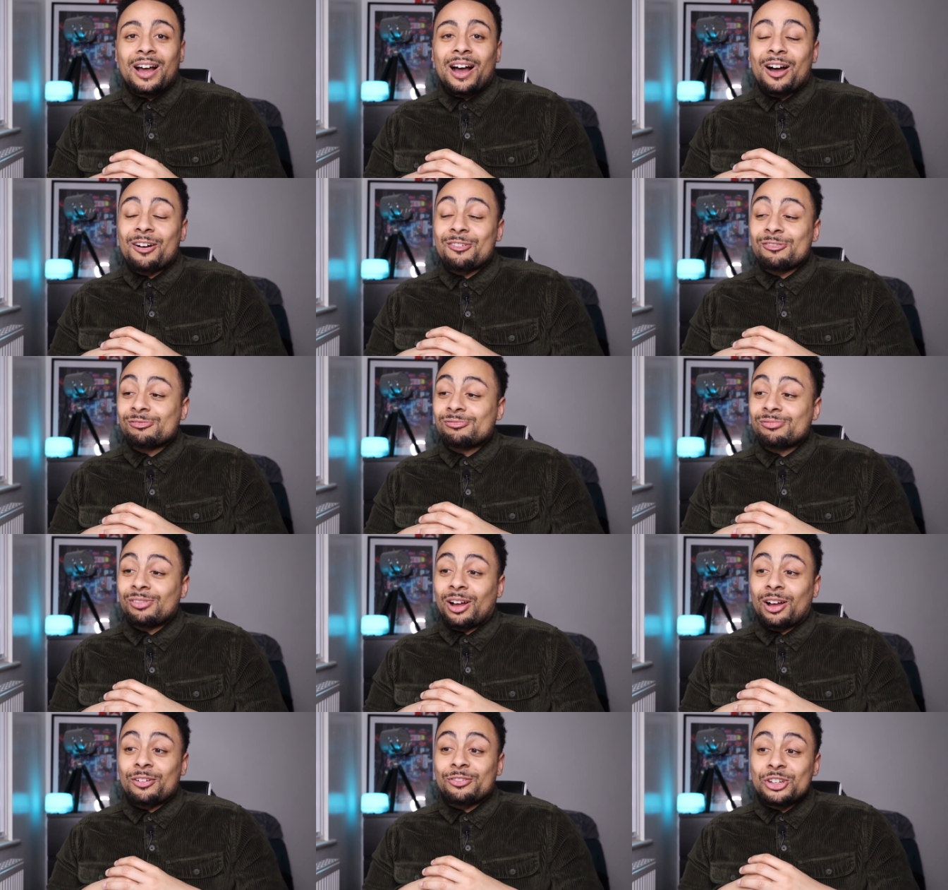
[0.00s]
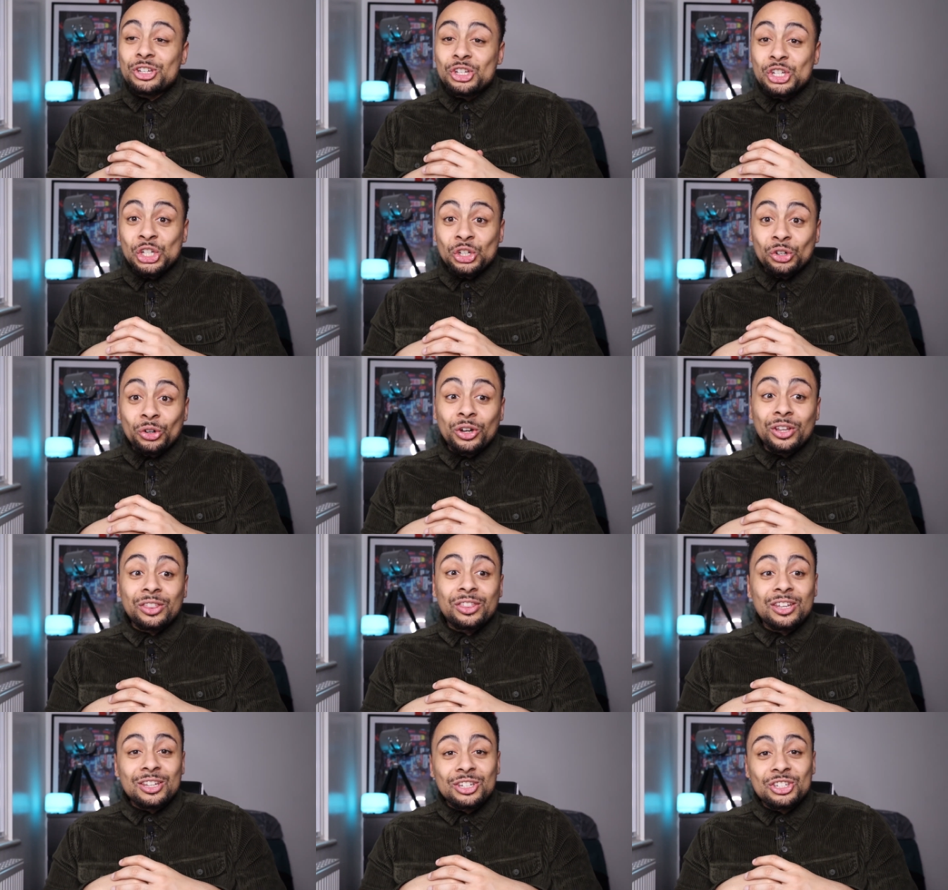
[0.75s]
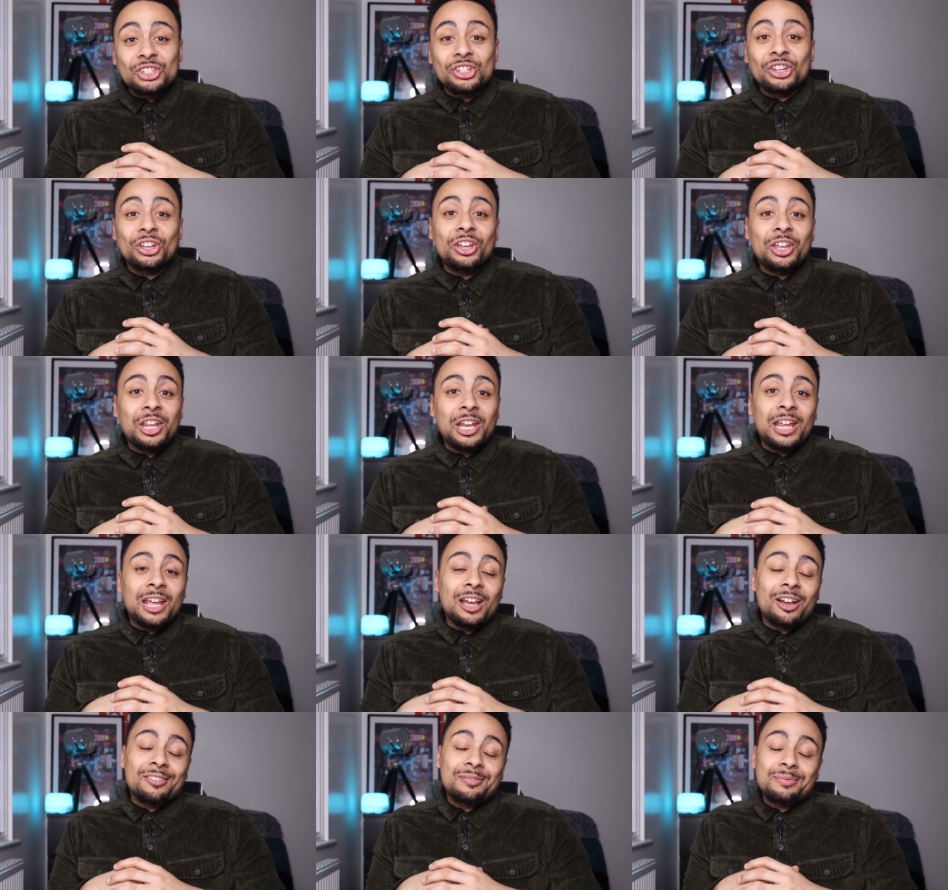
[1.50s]
I've, I've enjoyed this
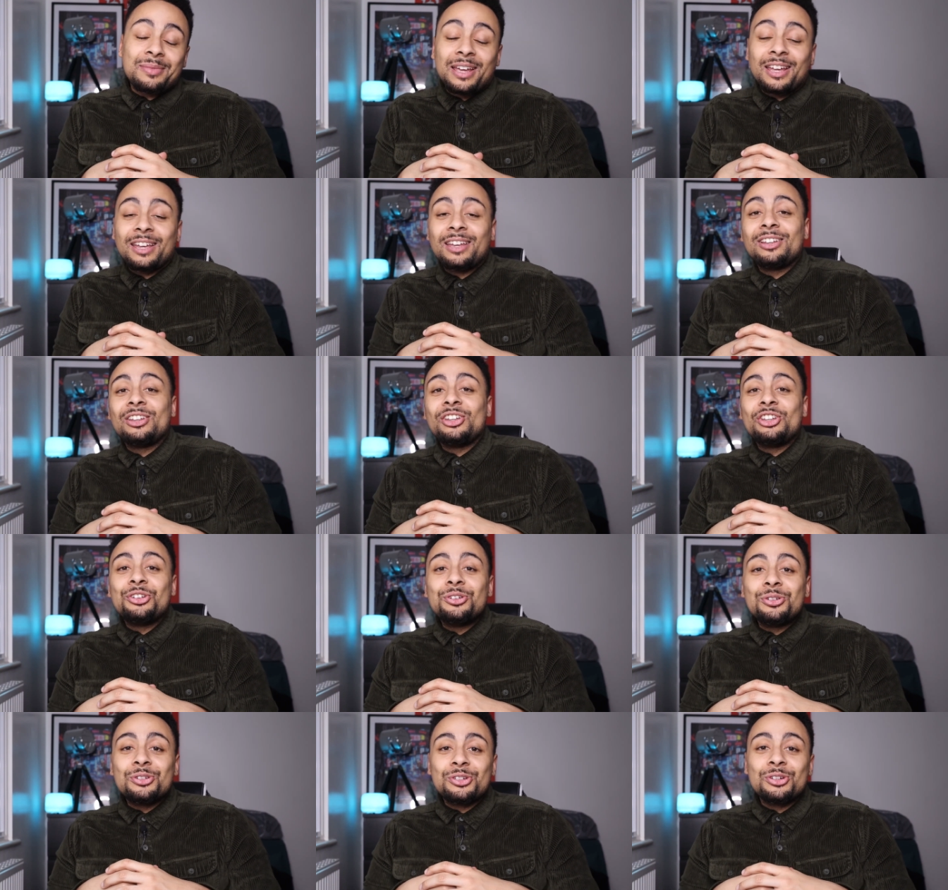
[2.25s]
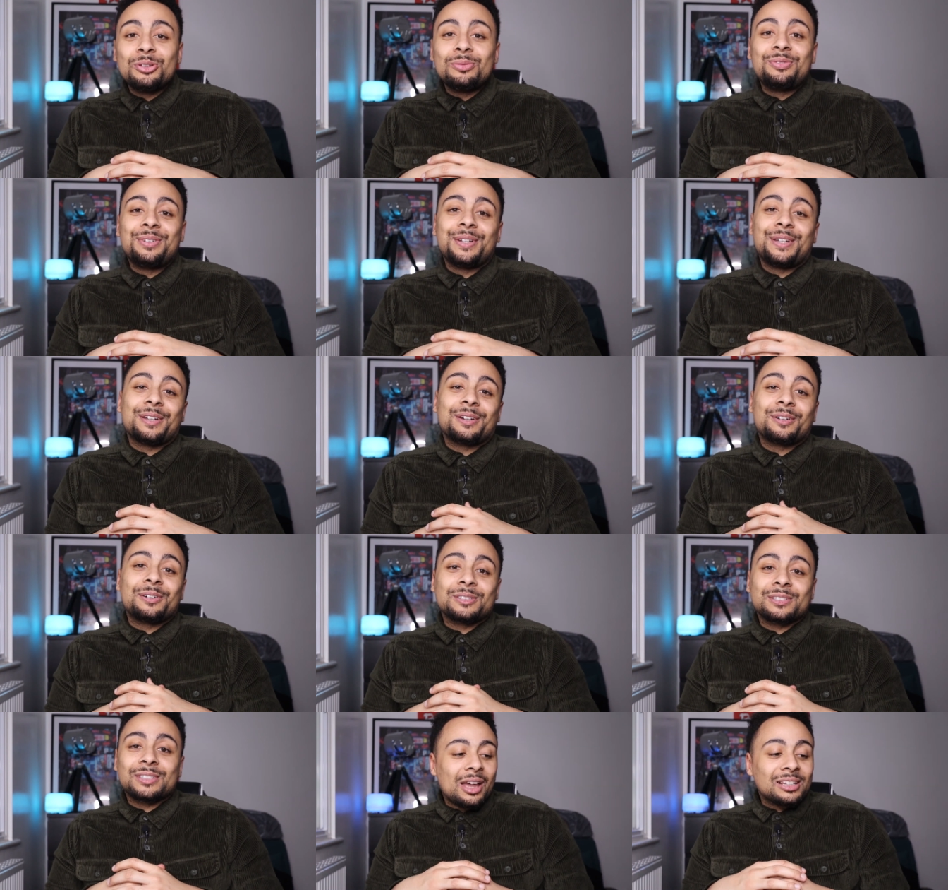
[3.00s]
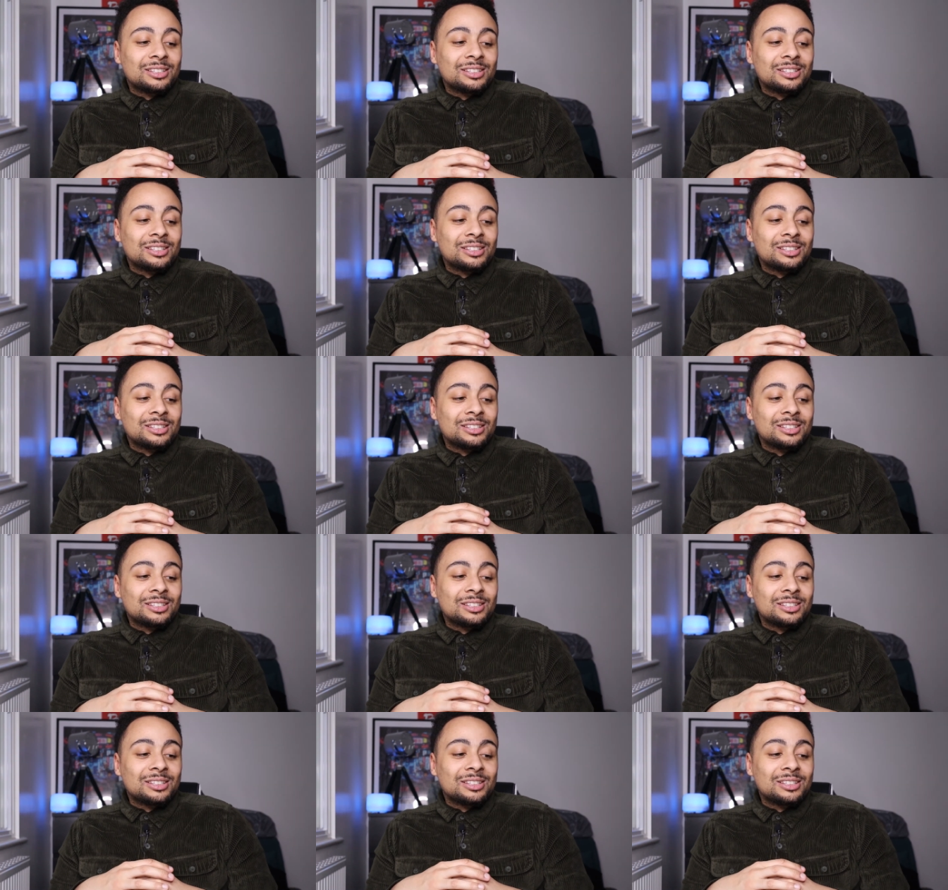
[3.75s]
journey of making YouTube videos.